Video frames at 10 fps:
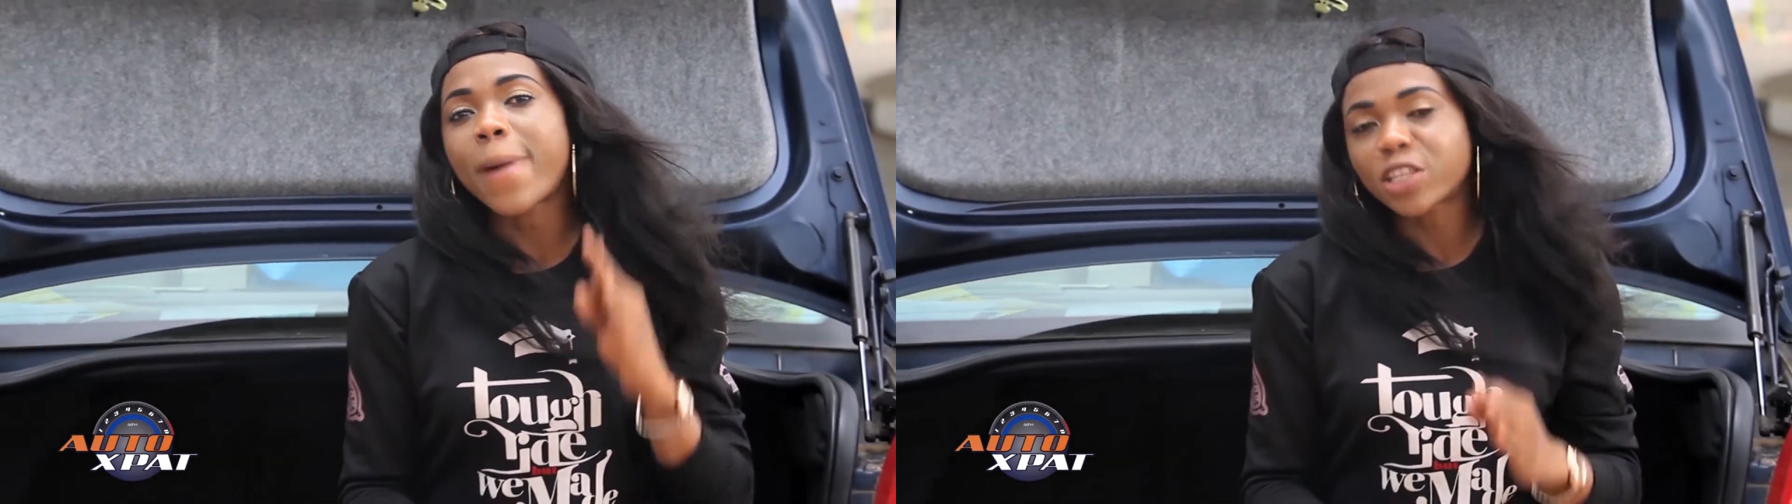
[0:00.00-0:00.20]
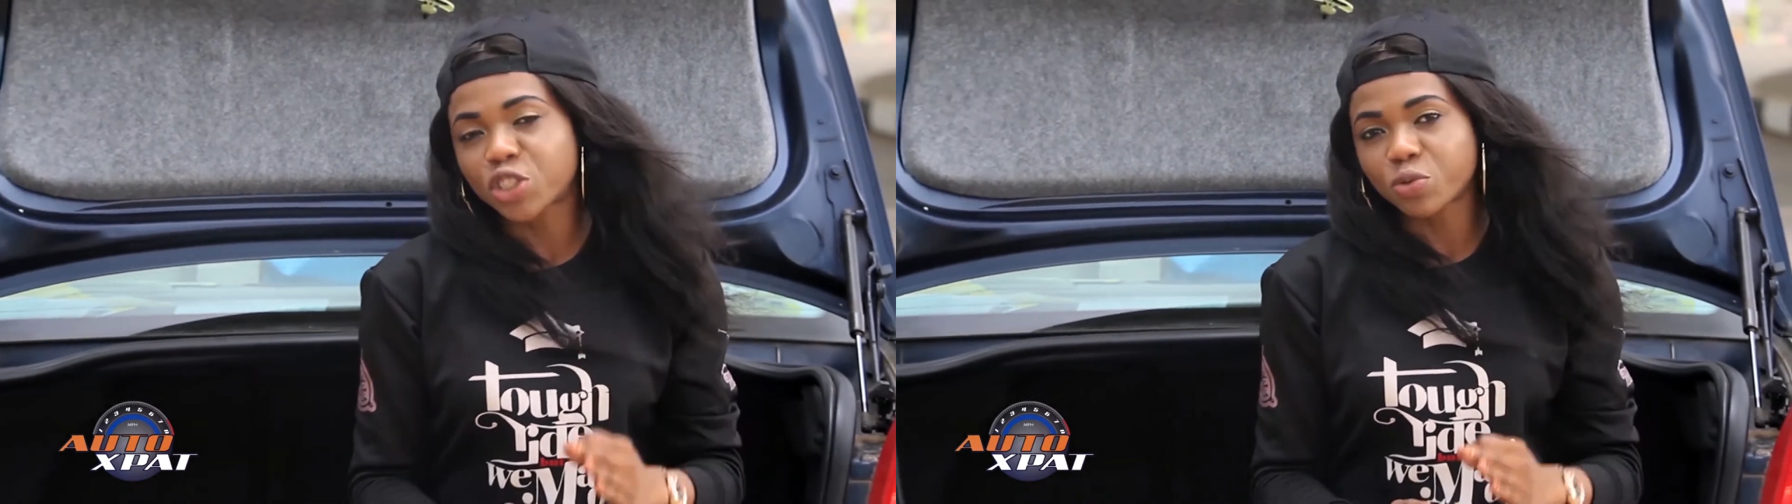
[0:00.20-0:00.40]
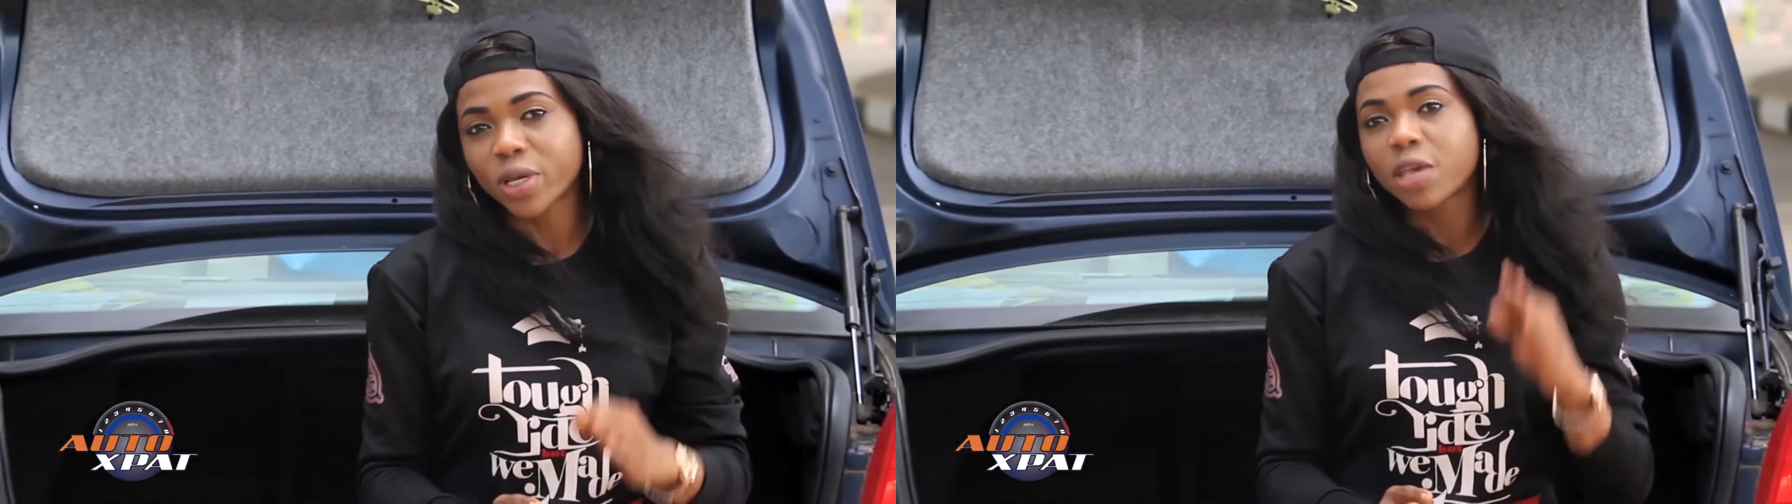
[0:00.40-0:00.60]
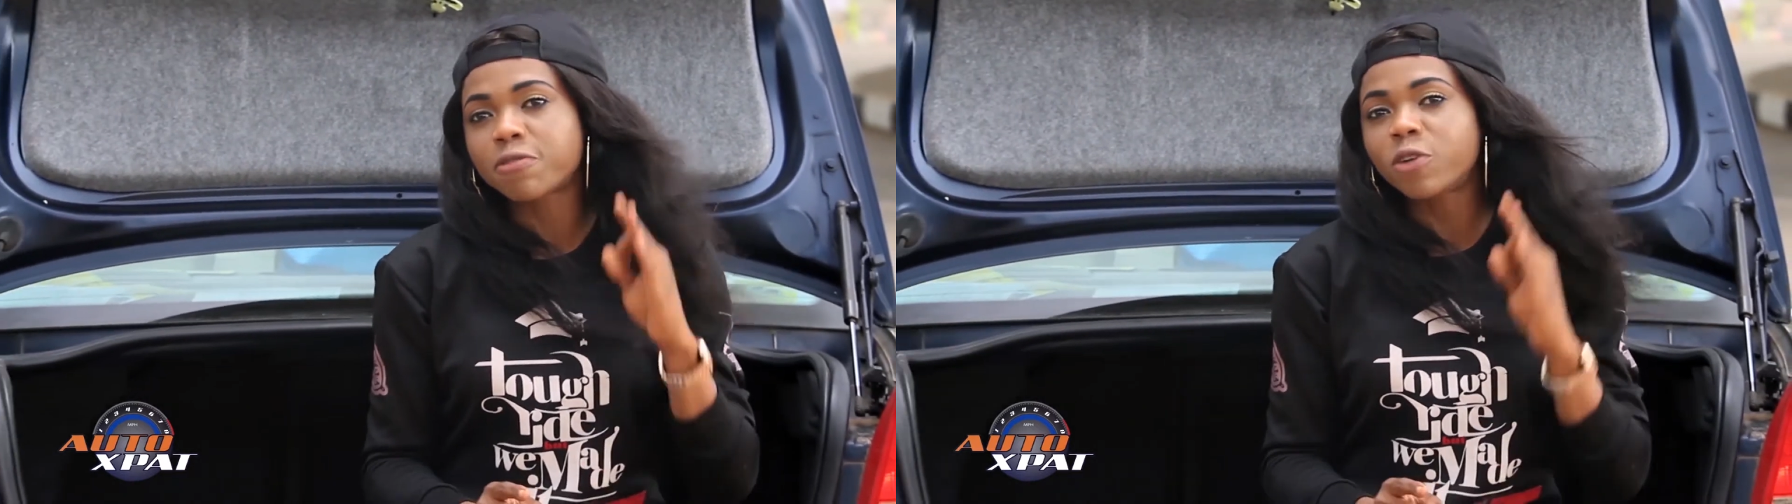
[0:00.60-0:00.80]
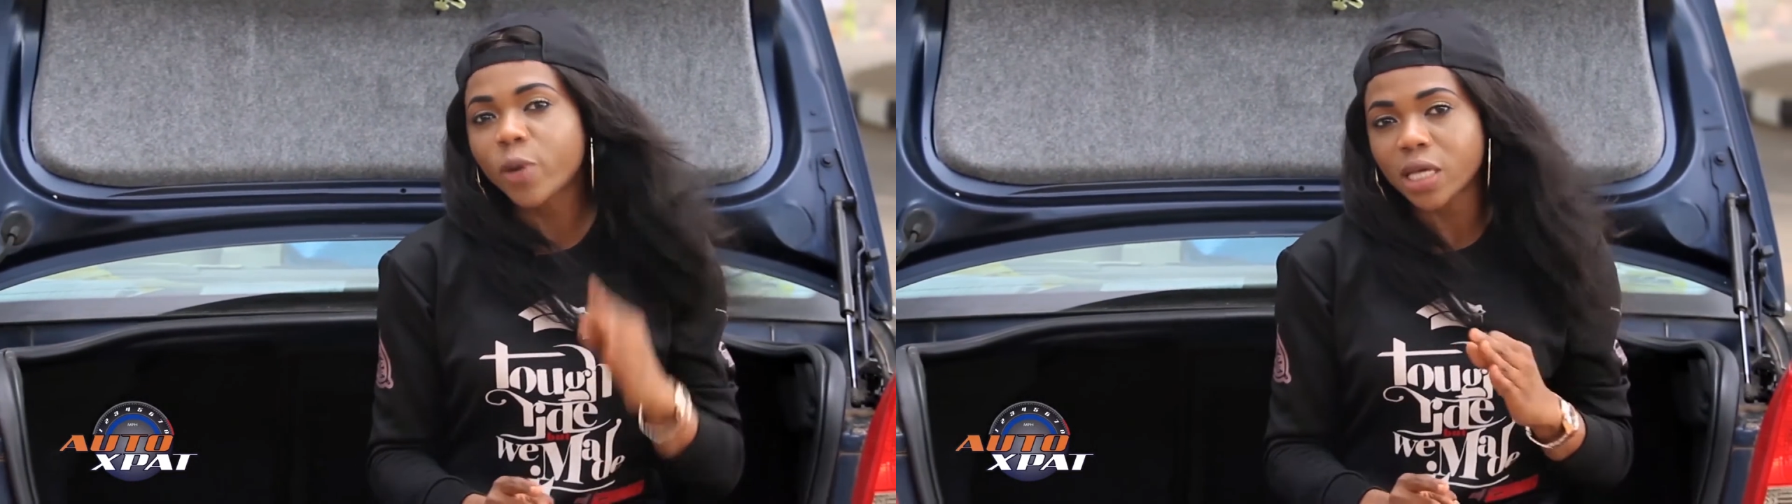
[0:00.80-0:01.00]
battery
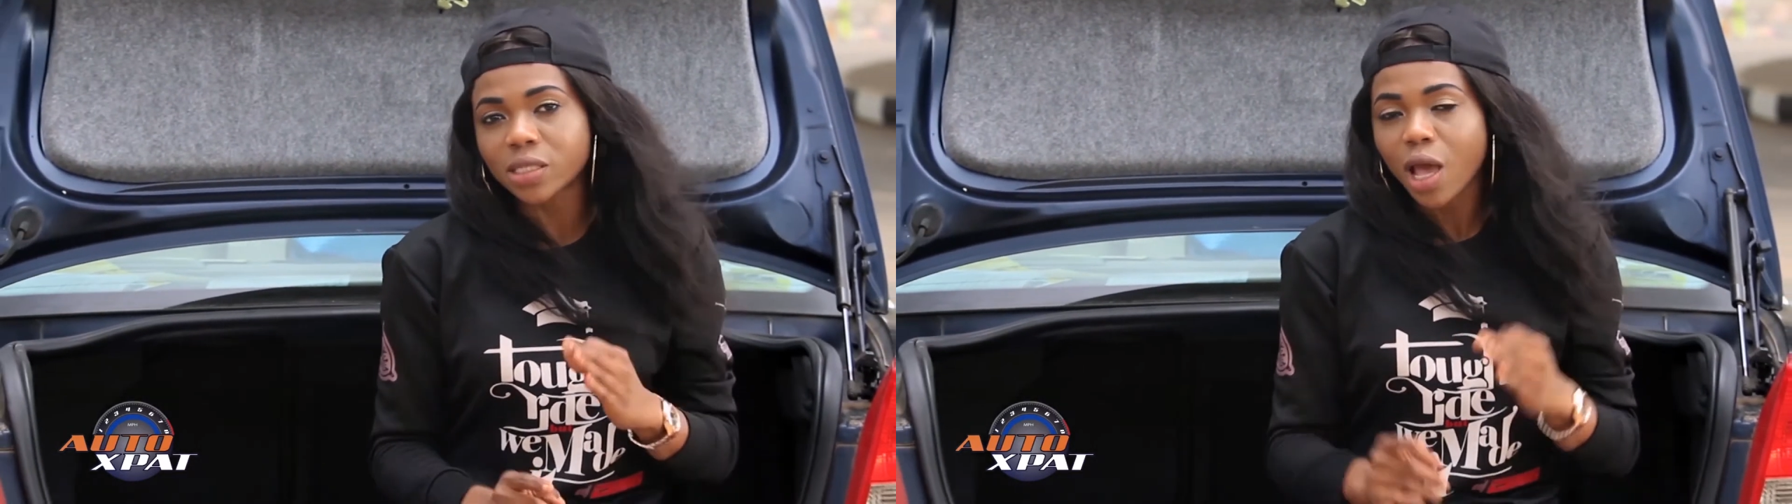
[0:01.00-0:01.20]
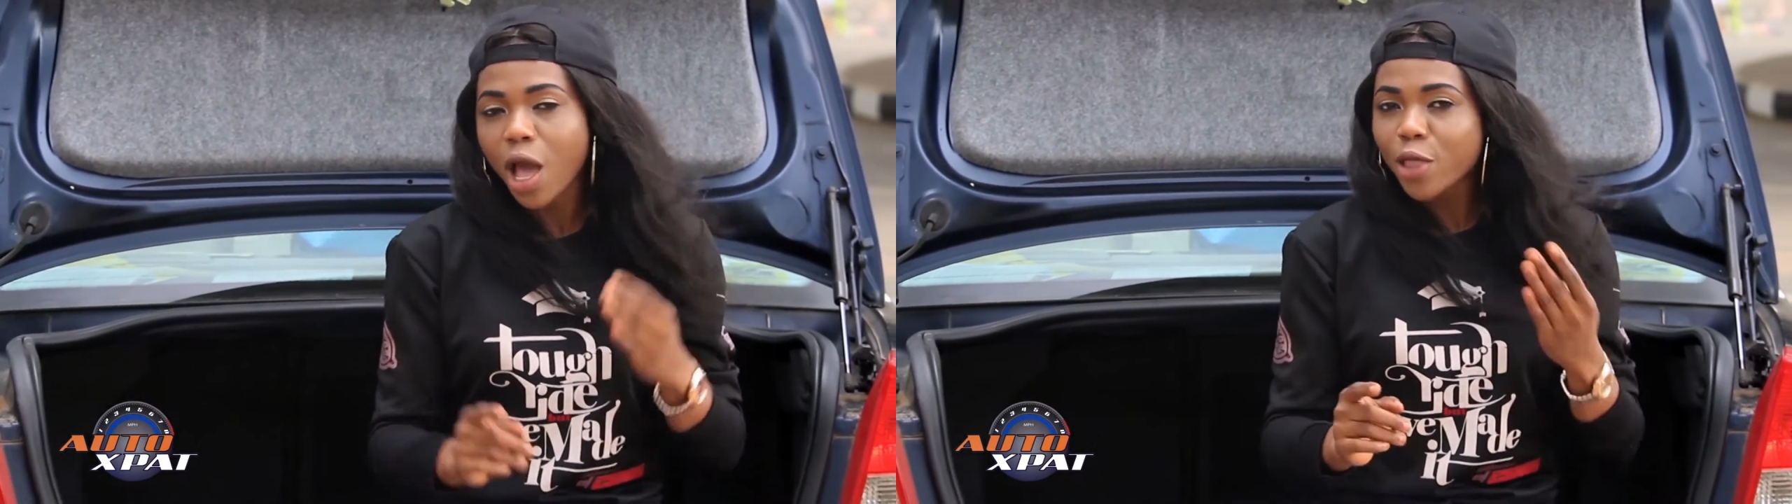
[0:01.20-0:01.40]
fluid.